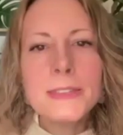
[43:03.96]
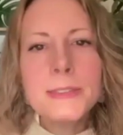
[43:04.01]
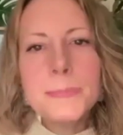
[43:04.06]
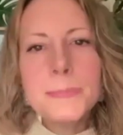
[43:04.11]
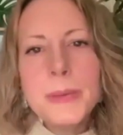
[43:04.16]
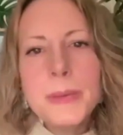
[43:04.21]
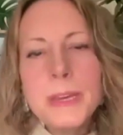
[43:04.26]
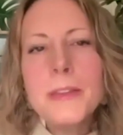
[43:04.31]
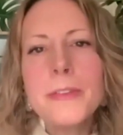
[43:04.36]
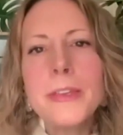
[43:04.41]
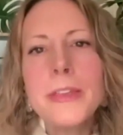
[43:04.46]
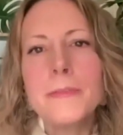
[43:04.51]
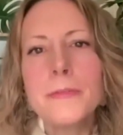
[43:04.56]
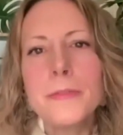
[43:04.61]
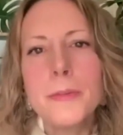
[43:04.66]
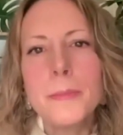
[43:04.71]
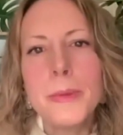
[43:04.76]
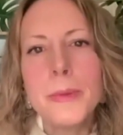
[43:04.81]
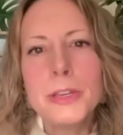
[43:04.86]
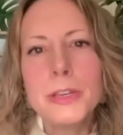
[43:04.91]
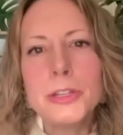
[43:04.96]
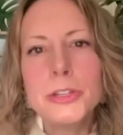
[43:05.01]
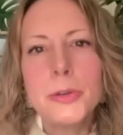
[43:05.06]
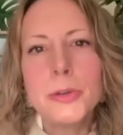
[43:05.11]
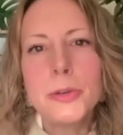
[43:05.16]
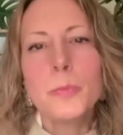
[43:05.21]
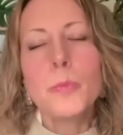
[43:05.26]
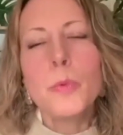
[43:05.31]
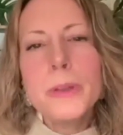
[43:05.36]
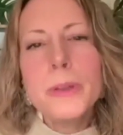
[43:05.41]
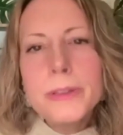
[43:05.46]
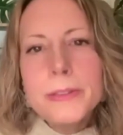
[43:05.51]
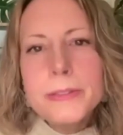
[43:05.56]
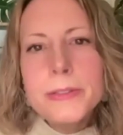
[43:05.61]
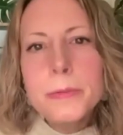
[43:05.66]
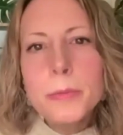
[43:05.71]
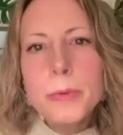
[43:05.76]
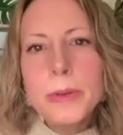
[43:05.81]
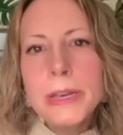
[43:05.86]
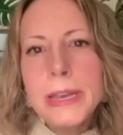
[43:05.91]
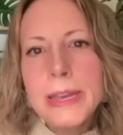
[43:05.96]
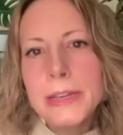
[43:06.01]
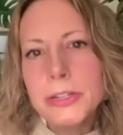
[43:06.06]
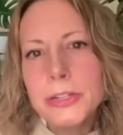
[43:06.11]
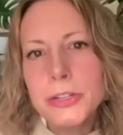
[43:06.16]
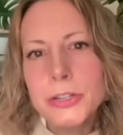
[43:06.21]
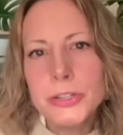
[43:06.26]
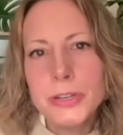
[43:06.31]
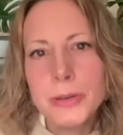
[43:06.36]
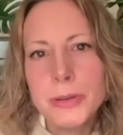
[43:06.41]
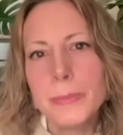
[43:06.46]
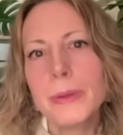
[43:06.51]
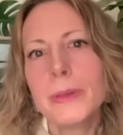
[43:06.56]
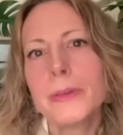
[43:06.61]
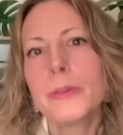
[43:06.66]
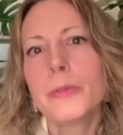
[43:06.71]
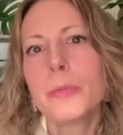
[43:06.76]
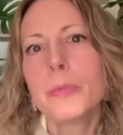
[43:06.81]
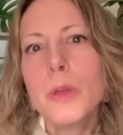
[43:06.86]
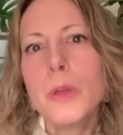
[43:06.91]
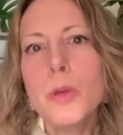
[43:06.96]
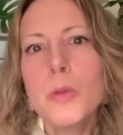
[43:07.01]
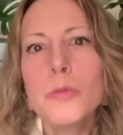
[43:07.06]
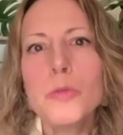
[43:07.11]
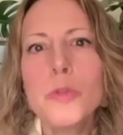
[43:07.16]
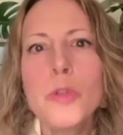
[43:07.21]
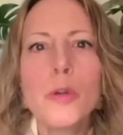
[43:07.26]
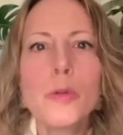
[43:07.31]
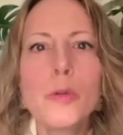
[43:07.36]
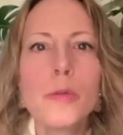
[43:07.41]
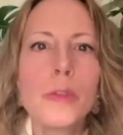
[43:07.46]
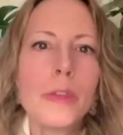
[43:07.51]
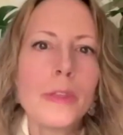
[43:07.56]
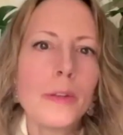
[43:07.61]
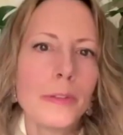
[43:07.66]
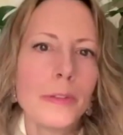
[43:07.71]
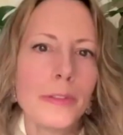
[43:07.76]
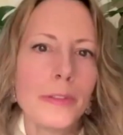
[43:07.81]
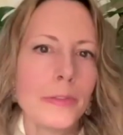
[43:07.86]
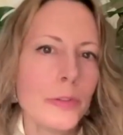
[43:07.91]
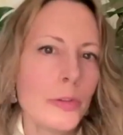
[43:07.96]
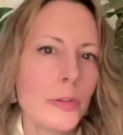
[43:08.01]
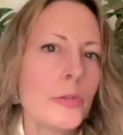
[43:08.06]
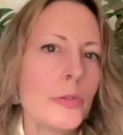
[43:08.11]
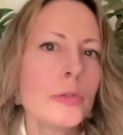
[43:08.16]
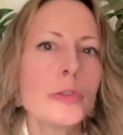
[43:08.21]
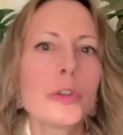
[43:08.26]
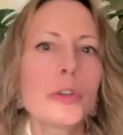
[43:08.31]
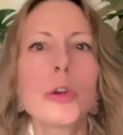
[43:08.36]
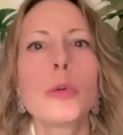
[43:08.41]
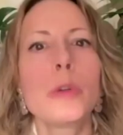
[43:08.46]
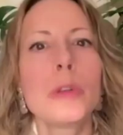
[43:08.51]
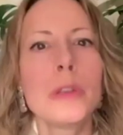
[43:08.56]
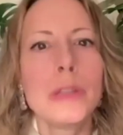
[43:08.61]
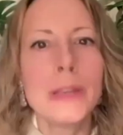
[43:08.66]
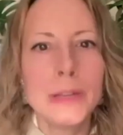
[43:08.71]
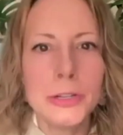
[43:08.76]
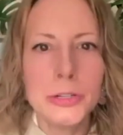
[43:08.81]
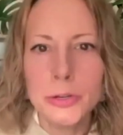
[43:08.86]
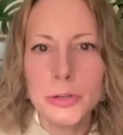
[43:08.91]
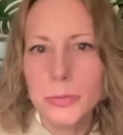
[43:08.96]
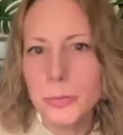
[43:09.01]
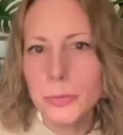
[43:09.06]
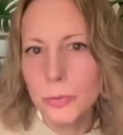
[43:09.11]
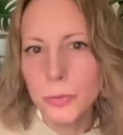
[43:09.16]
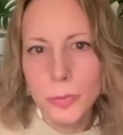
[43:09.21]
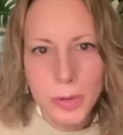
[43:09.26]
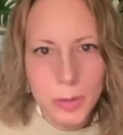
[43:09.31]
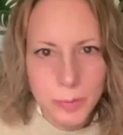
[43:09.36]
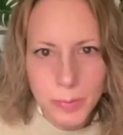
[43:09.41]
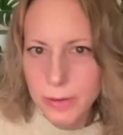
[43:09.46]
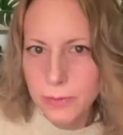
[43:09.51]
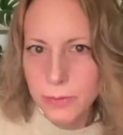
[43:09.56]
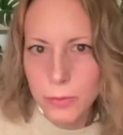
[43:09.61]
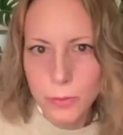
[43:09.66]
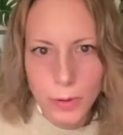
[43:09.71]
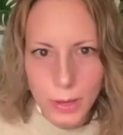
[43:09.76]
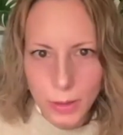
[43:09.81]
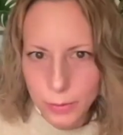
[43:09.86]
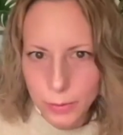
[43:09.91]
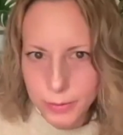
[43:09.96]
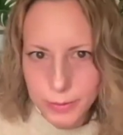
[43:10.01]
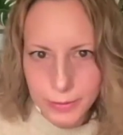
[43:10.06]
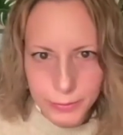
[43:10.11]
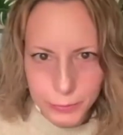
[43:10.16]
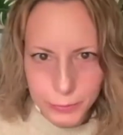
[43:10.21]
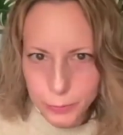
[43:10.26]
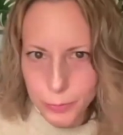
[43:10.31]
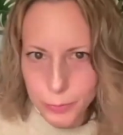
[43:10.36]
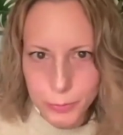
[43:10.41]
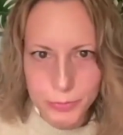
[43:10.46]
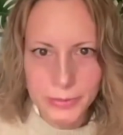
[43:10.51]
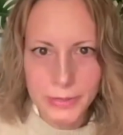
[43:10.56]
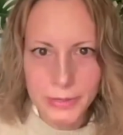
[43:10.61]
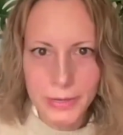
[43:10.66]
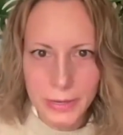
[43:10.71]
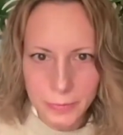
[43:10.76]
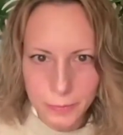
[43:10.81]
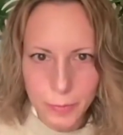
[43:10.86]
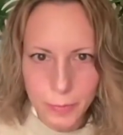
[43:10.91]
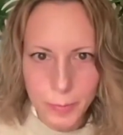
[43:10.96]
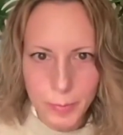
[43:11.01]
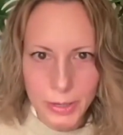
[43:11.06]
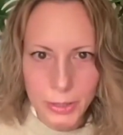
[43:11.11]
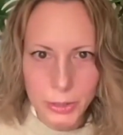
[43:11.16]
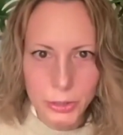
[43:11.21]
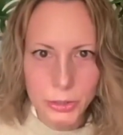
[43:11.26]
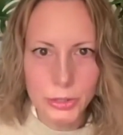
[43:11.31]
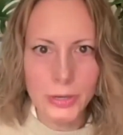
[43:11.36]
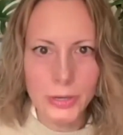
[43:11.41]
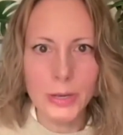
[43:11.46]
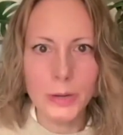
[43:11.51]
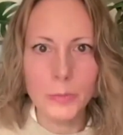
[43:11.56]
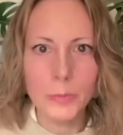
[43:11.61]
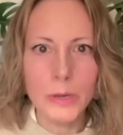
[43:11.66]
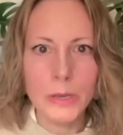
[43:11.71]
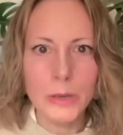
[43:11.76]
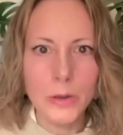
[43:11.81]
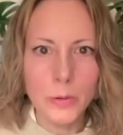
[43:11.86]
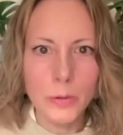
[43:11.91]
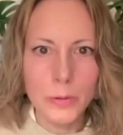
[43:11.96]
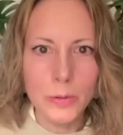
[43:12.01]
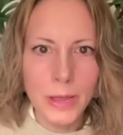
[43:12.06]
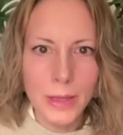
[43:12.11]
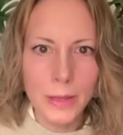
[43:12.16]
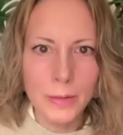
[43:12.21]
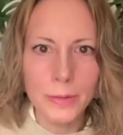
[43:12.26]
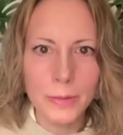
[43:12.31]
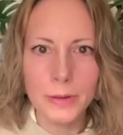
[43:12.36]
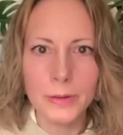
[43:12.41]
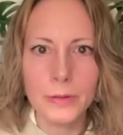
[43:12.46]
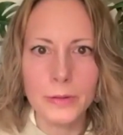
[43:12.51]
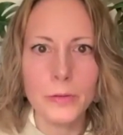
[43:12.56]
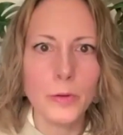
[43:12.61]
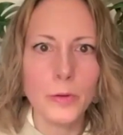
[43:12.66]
speaking of inflammation, what is the relationship? Because we all know that there's this huge correlation between mental health disorders and inflammation. And we know now that,